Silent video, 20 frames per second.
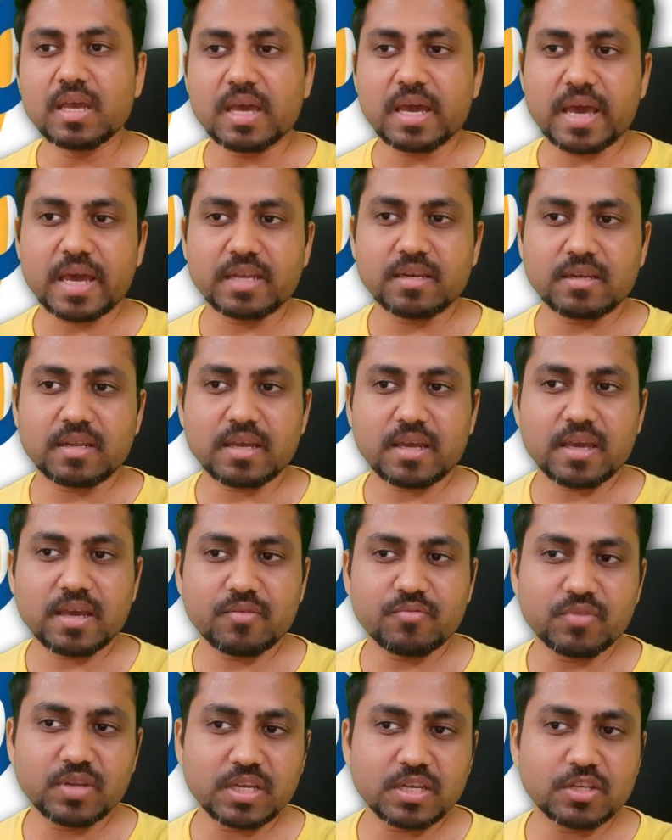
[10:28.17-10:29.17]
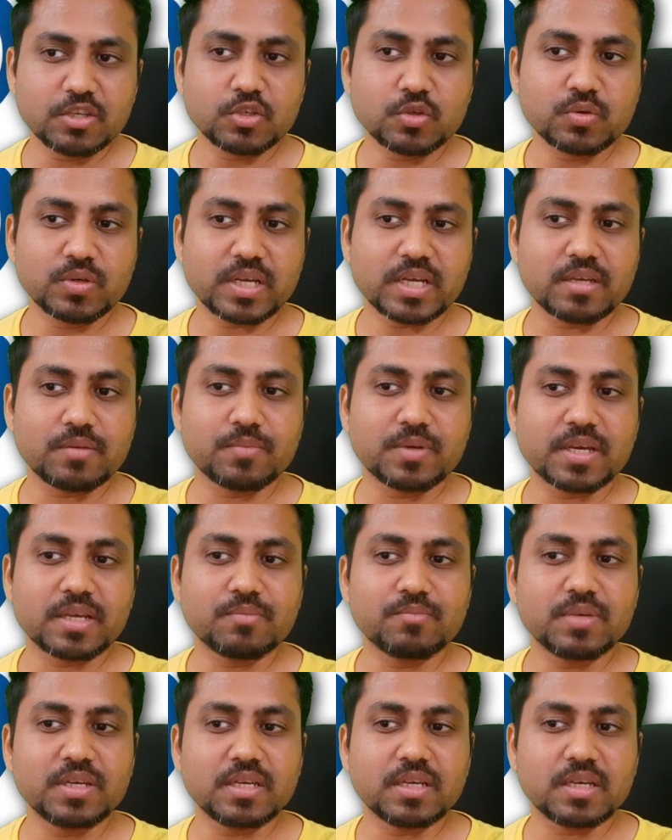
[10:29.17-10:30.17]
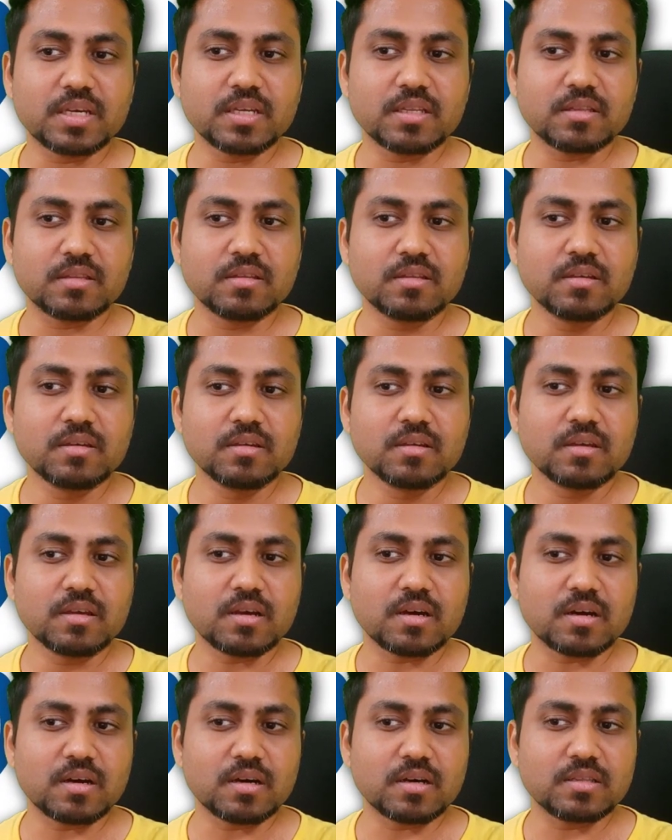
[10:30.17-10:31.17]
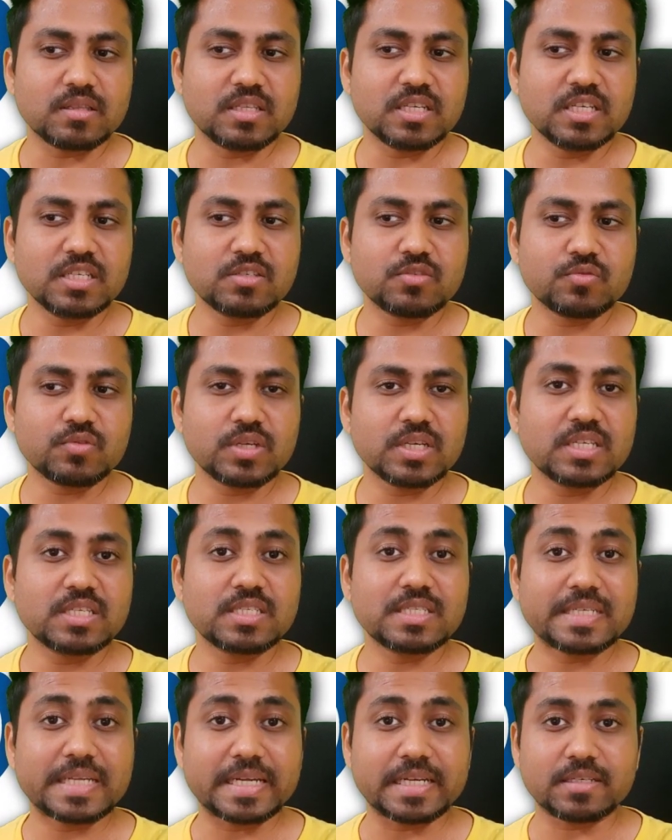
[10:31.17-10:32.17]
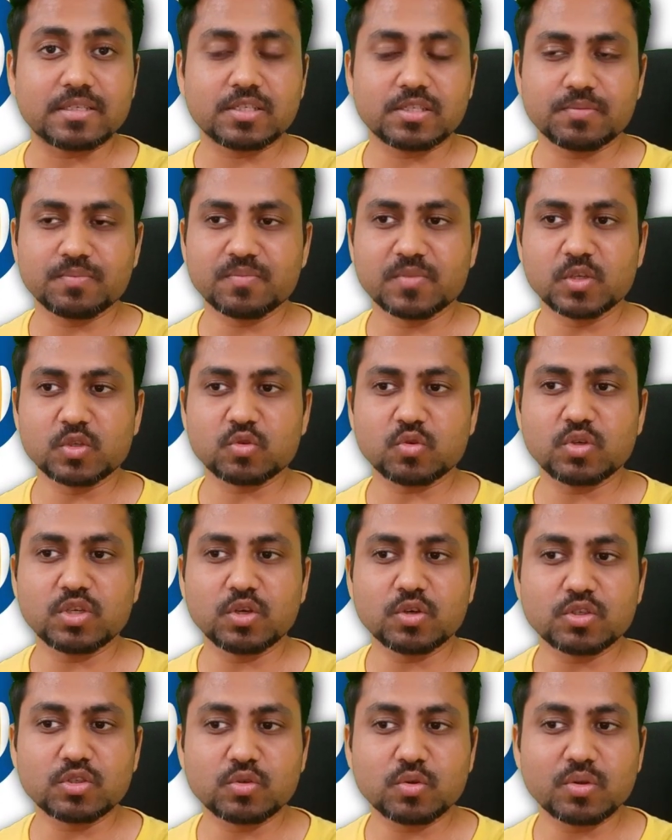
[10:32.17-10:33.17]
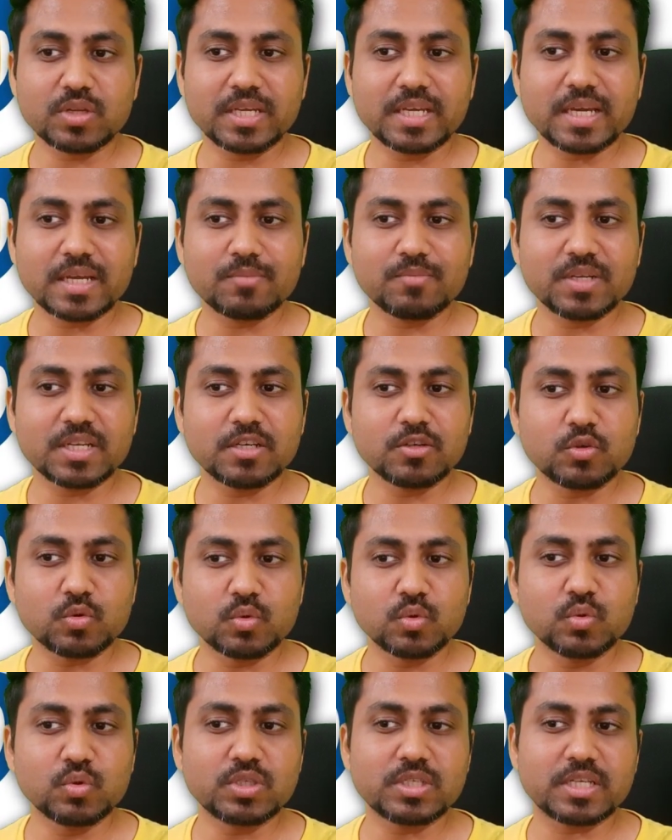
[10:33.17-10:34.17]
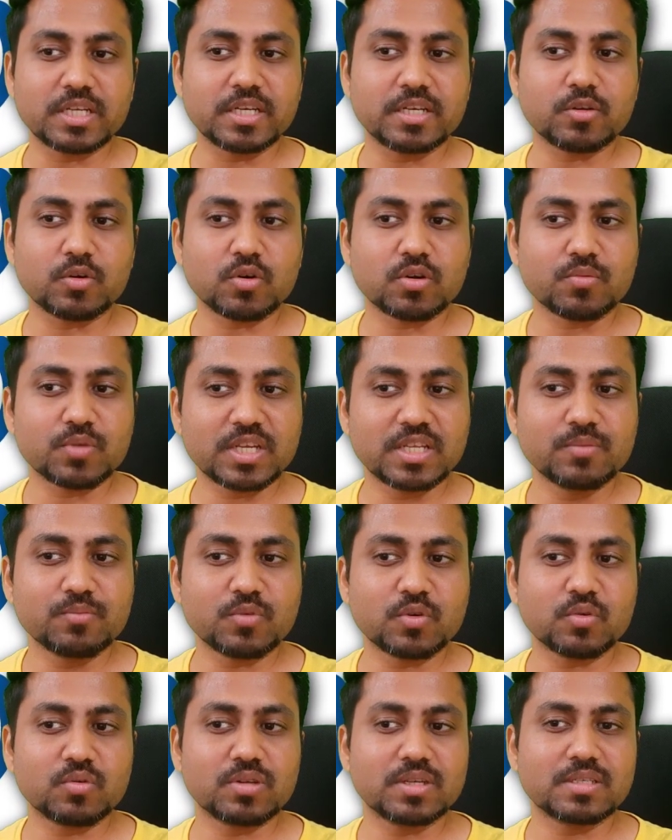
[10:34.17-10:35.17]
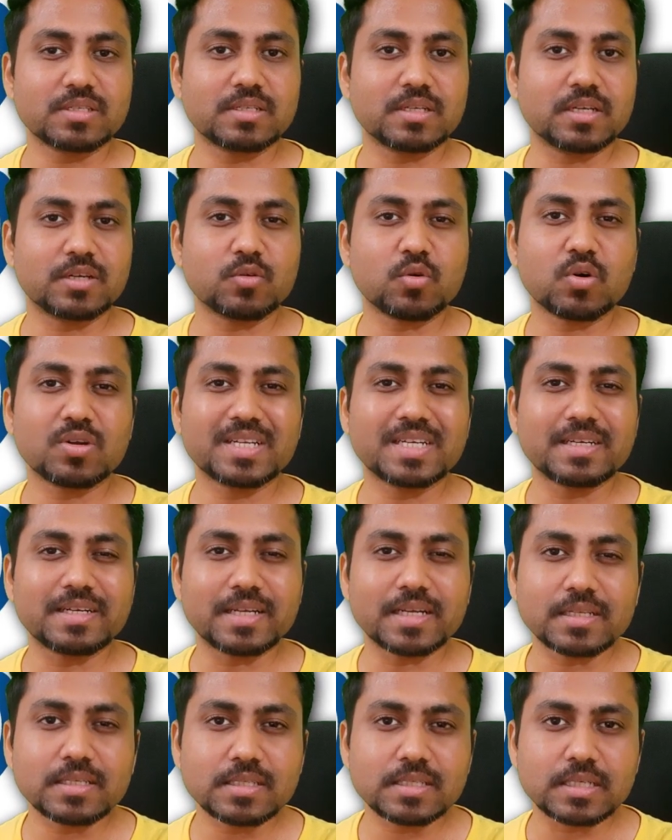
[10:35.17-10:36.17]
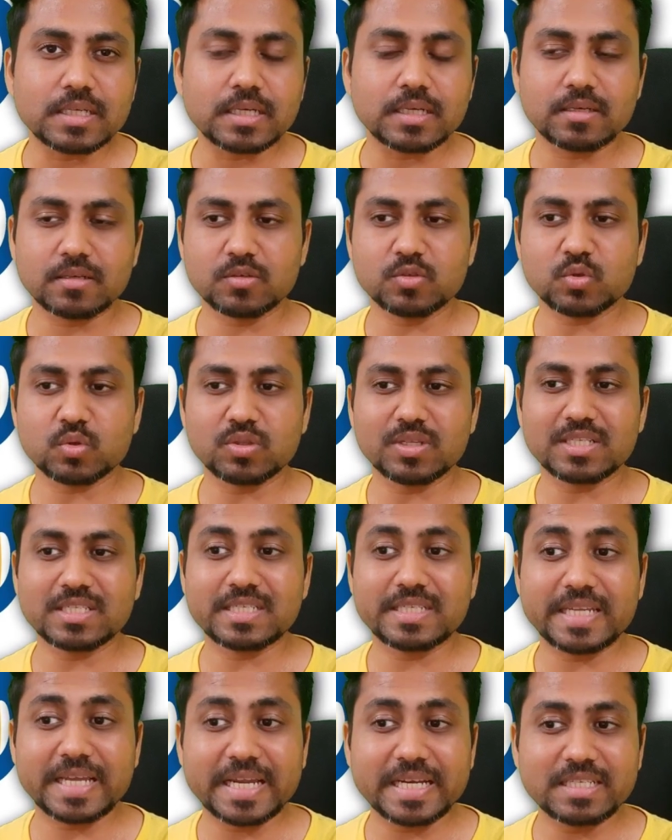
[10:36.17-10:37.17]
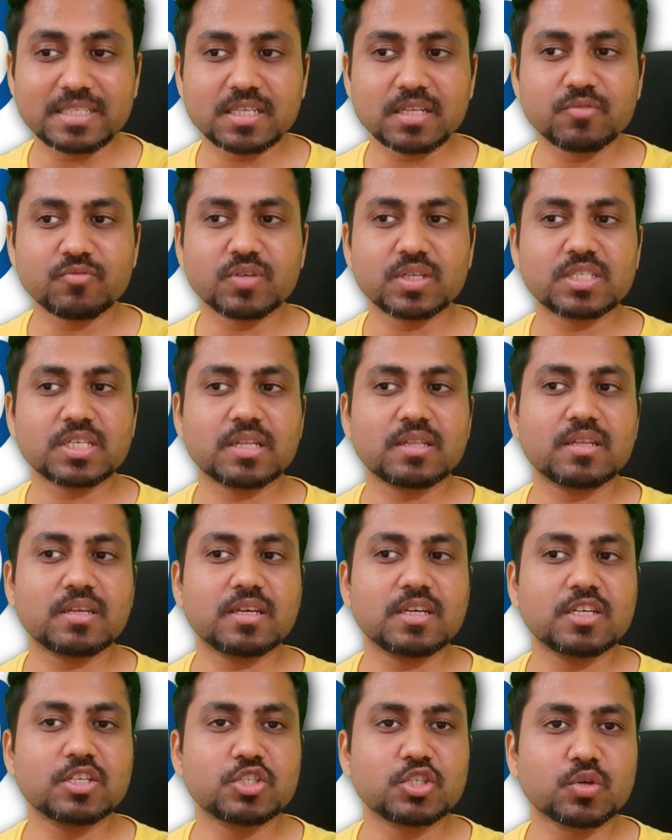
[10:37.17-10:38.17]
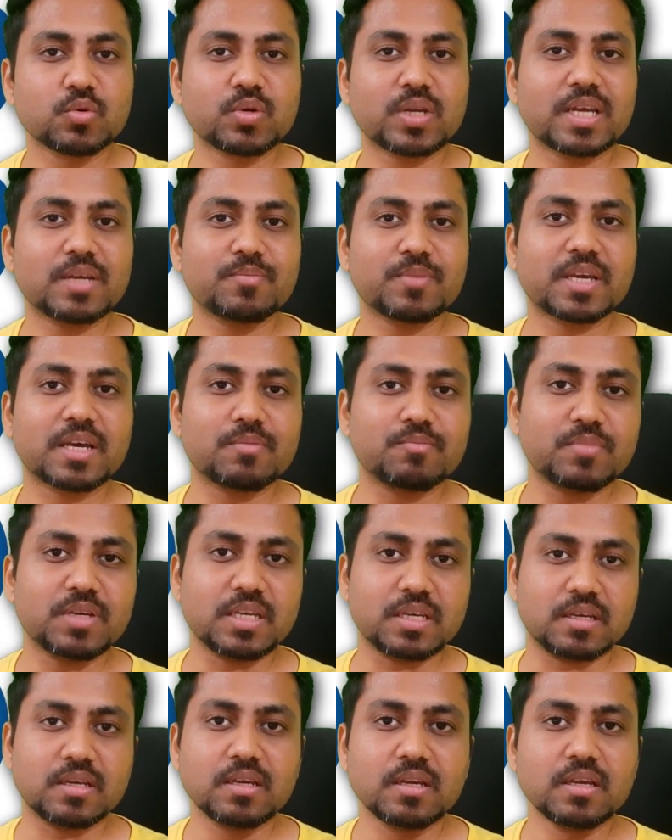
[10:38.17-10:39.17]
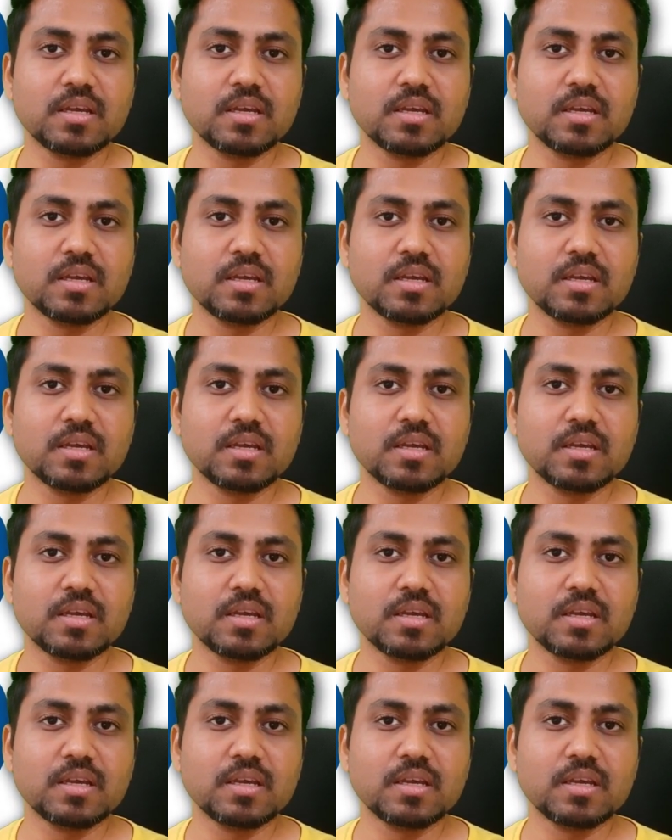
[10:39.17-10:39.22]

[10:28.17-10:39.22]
And every issue type can be in these 3 states. So your story can be in to-do state, or in progress state, or in done state. So the states in which an issue type can be,